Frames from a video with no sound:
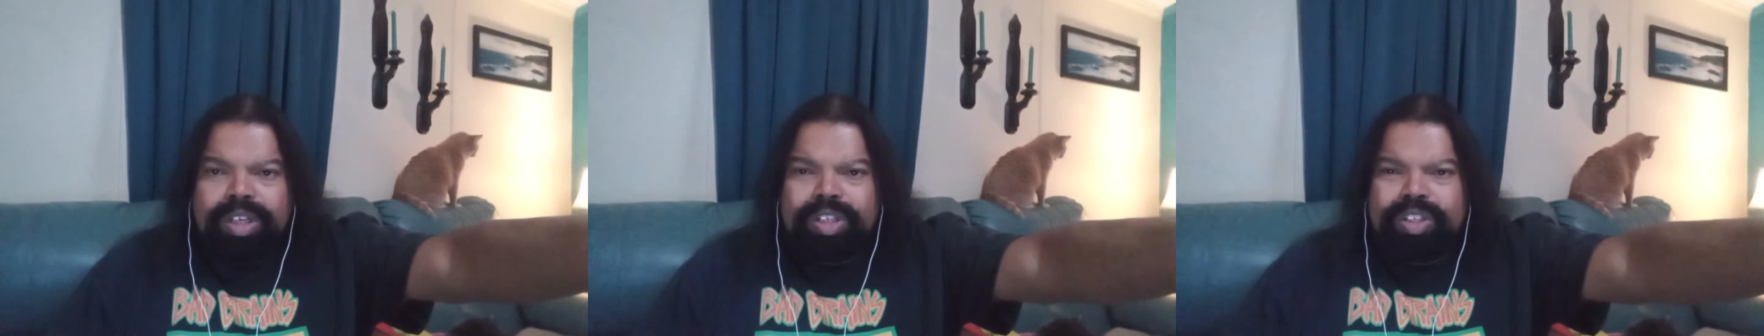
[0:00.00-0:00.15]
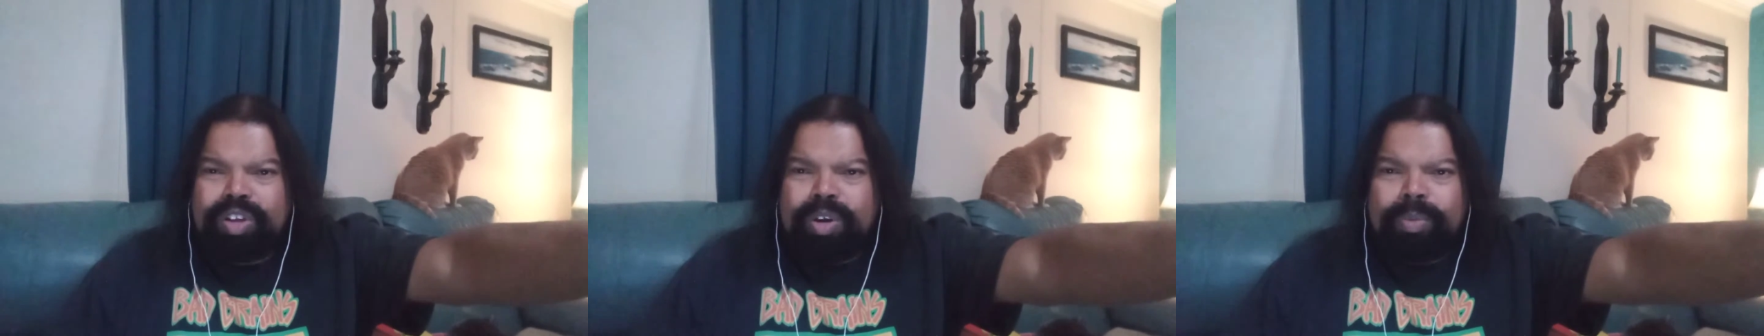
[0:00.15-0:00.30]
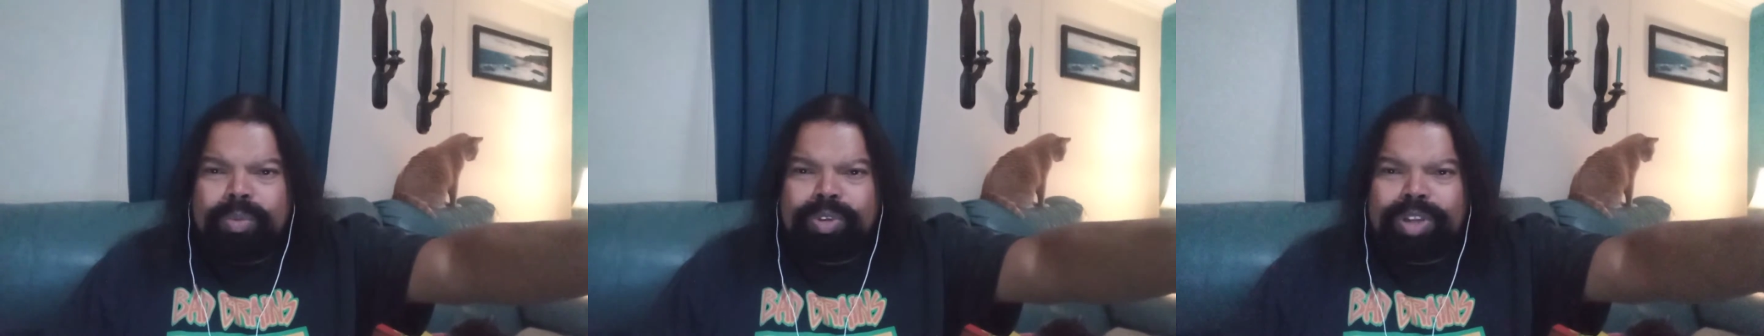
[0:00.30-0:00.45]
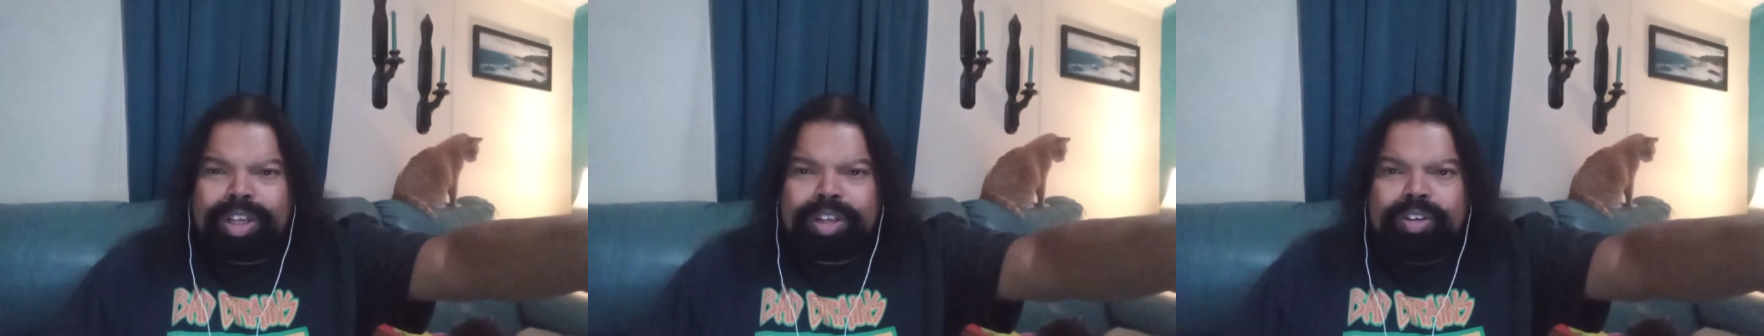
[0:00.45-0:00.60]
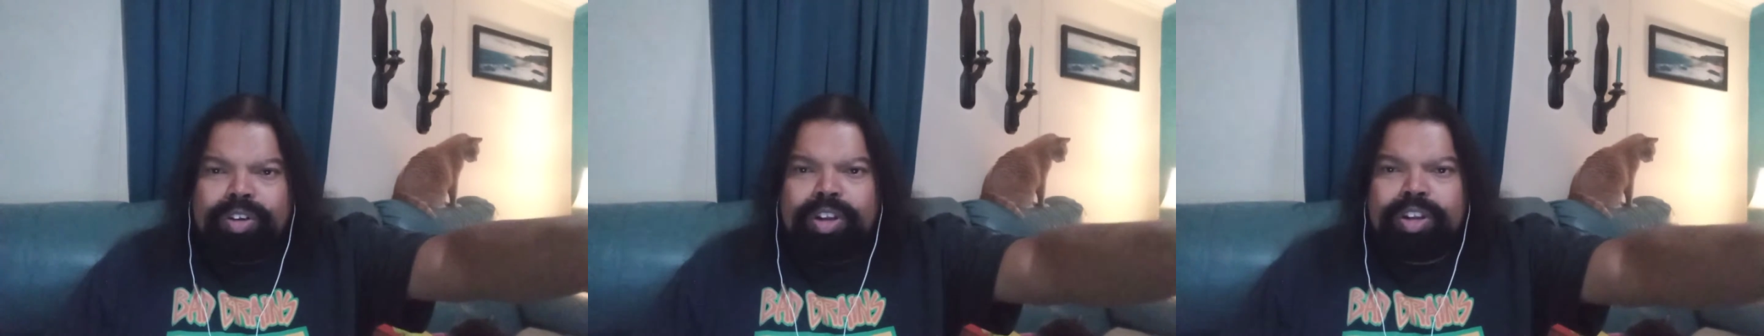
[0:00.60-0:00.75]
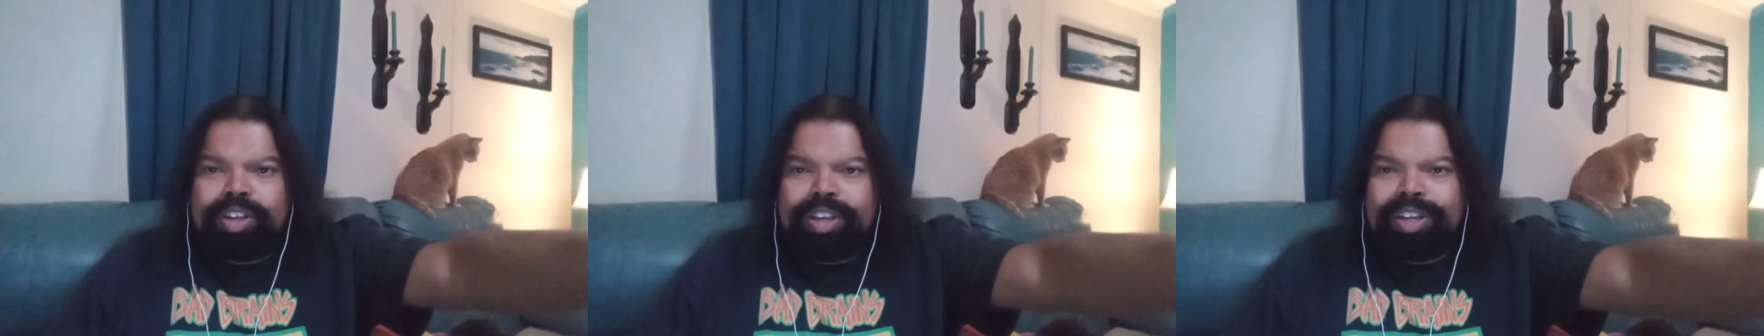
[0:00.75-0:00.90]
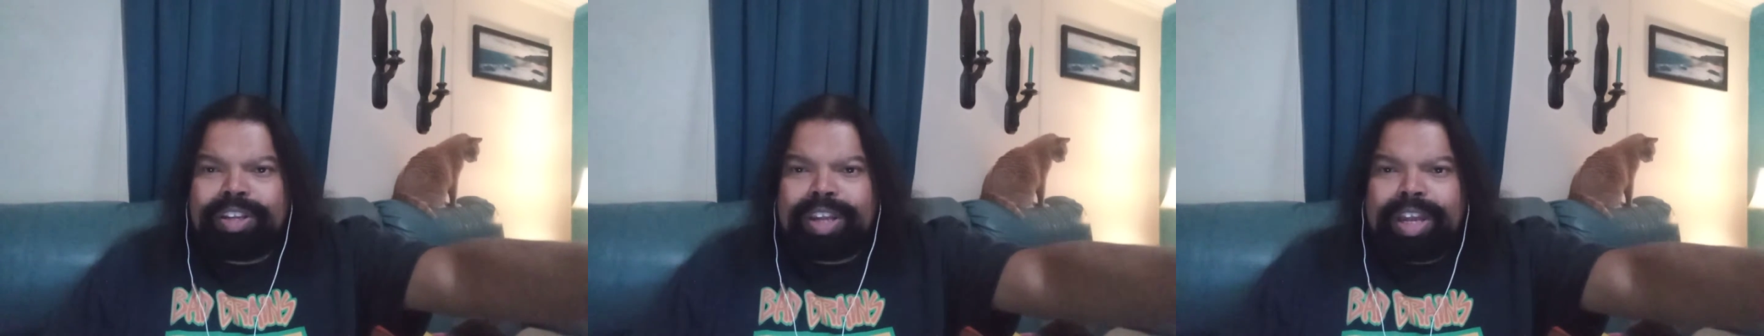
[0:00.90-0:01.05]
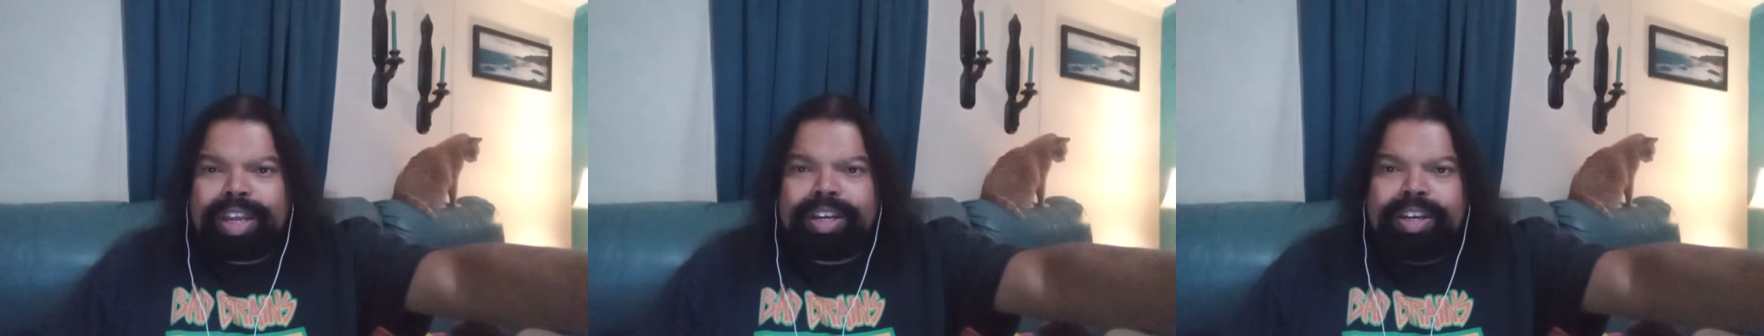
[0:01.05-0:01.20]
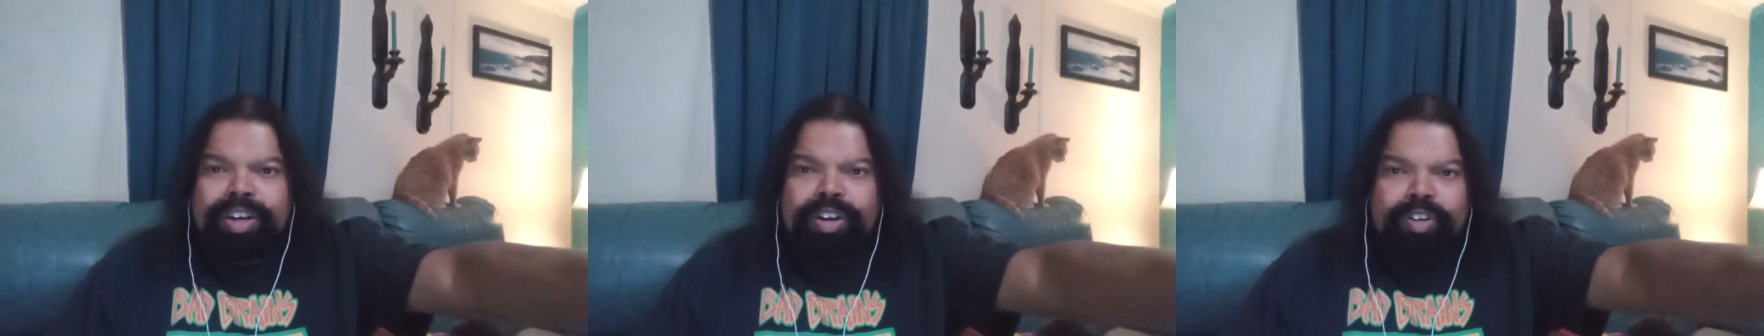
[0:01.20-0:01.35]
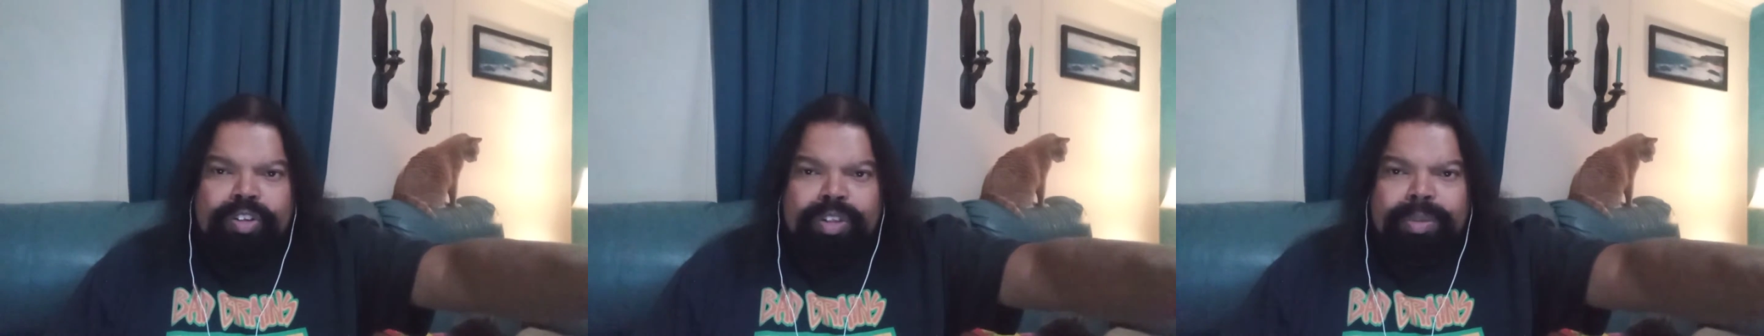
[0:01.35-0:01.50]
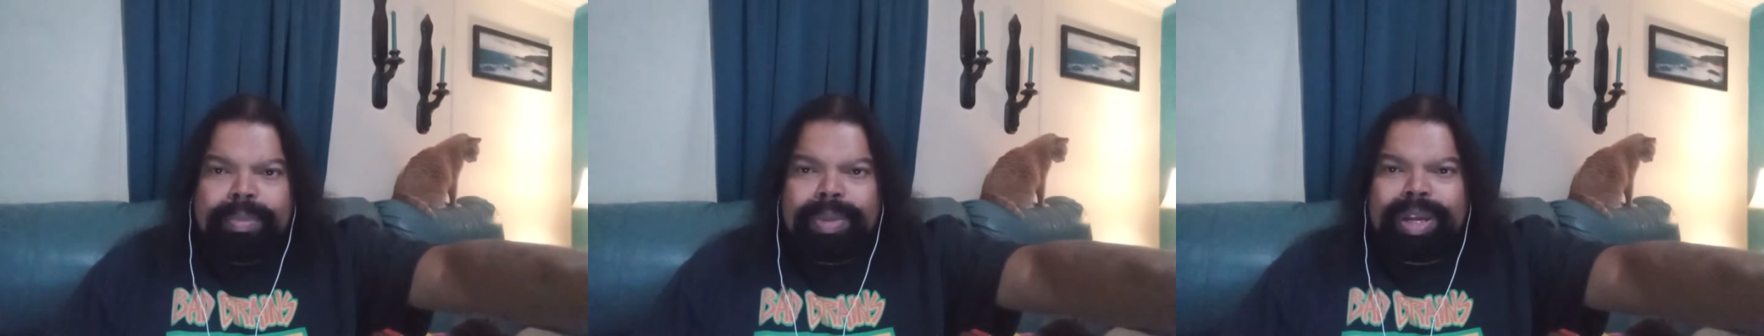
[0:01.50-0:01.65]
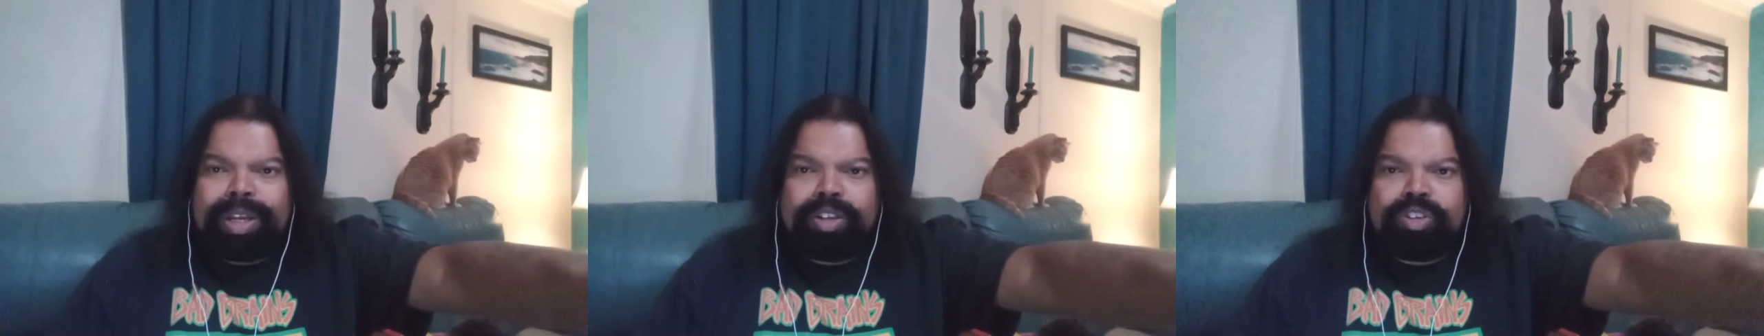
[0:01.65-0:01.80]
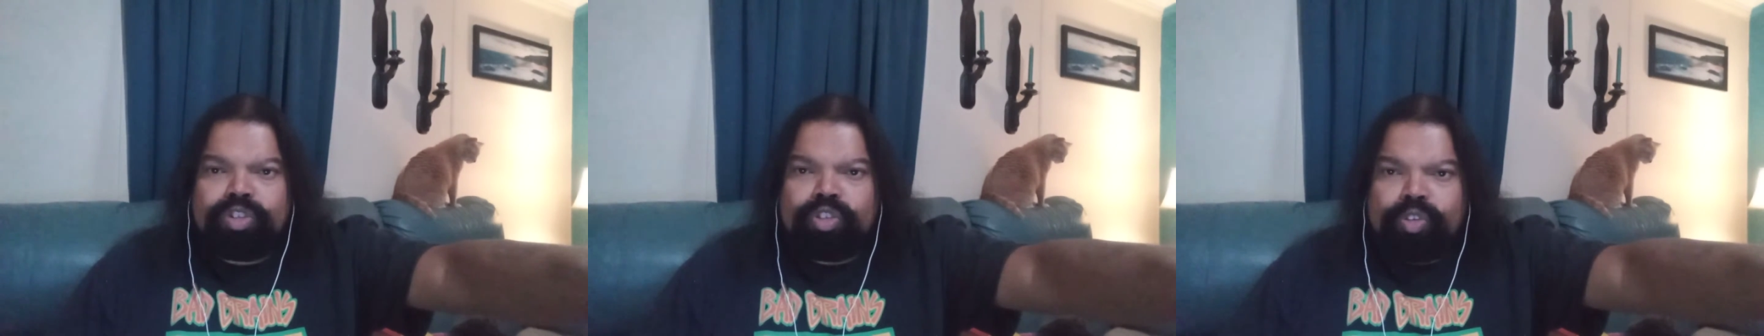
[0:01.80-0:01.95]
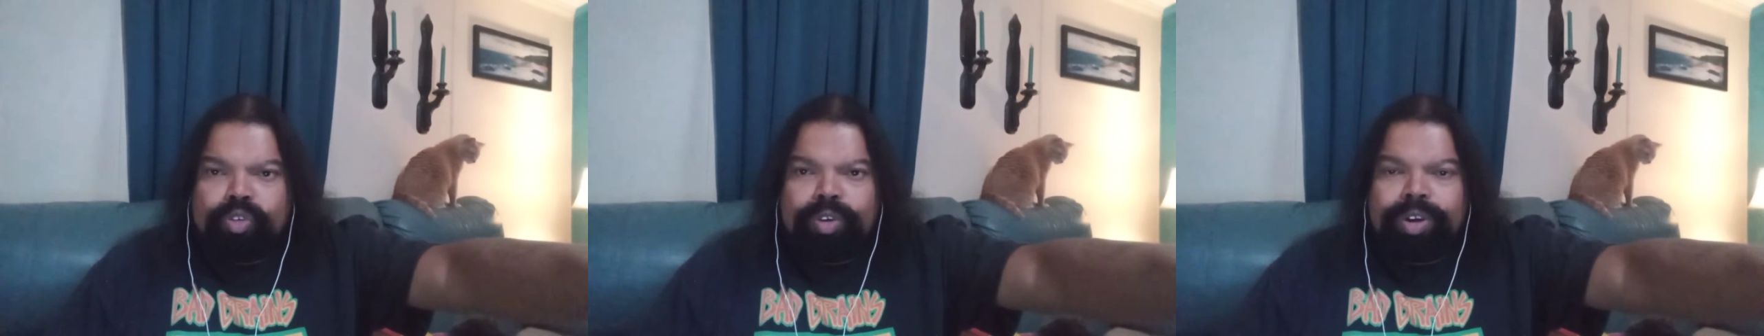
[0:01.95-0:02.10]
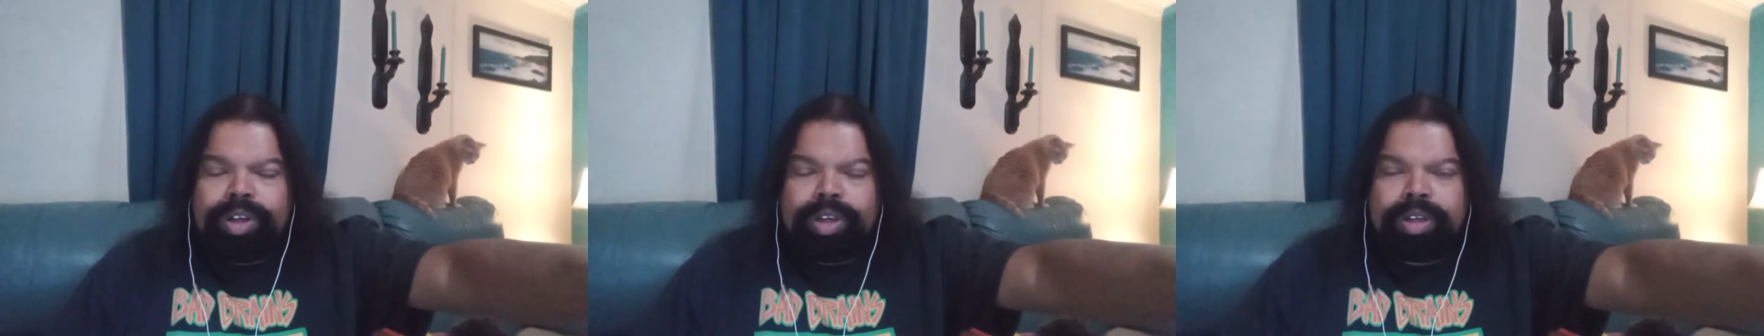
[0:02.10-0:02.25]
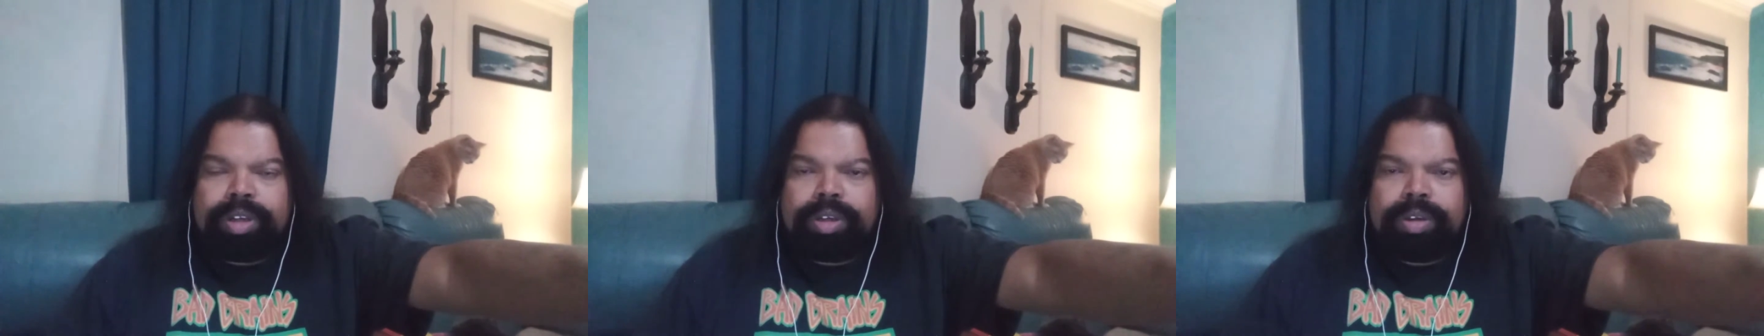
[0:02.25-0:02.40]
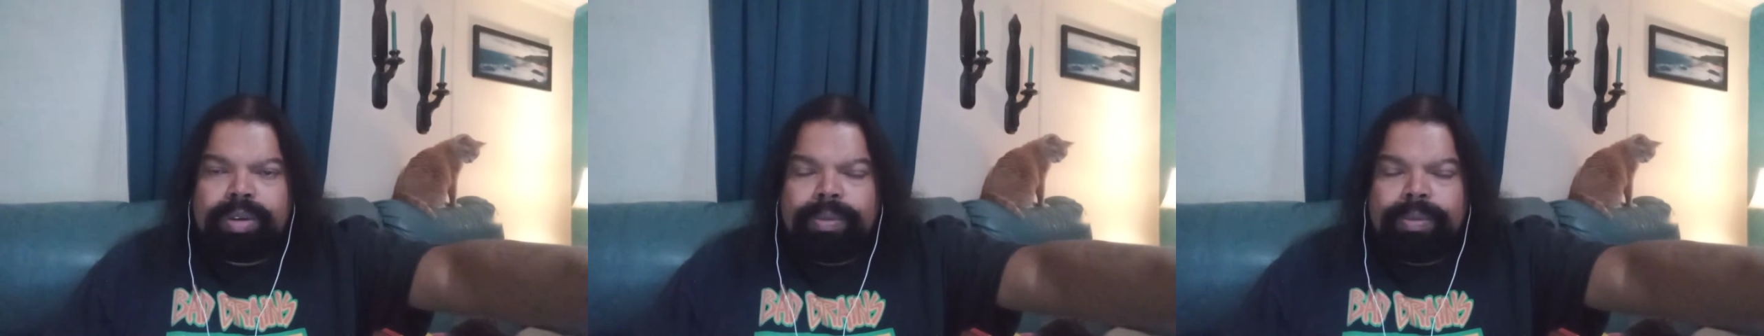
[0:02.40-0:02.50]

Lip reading: It's almost like it's like near the main street.